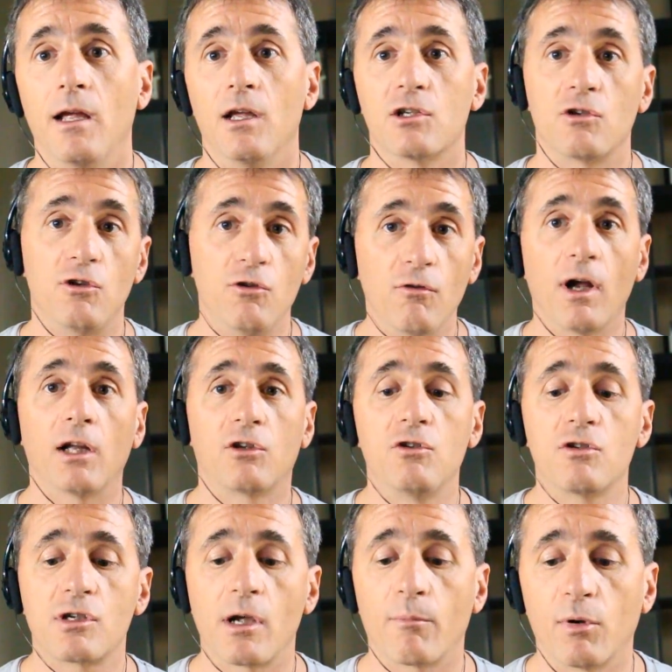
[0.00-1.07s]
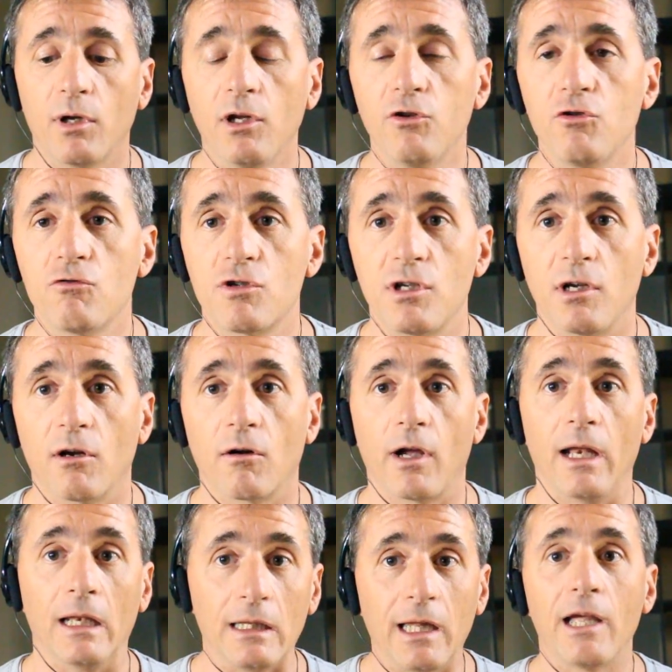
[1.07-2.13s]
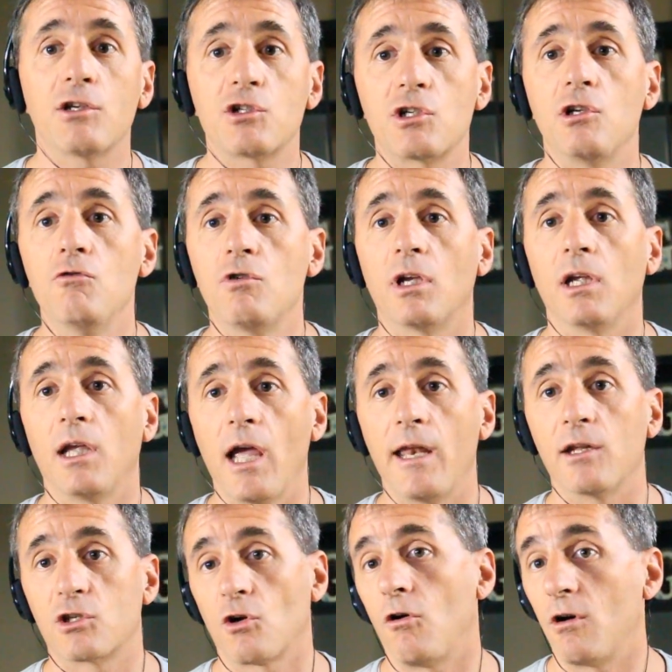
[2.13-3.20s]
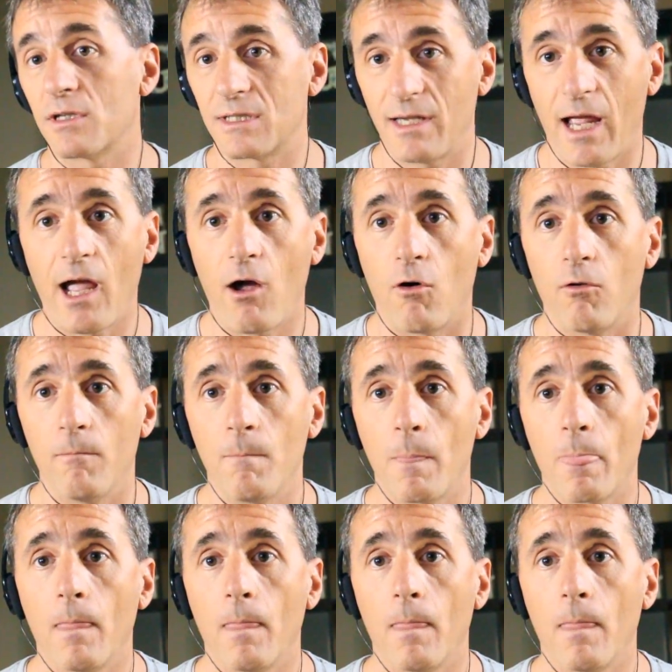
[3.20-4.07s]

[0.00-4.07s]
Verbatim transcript: So you got two separate issues here. Unless you can get it tossed out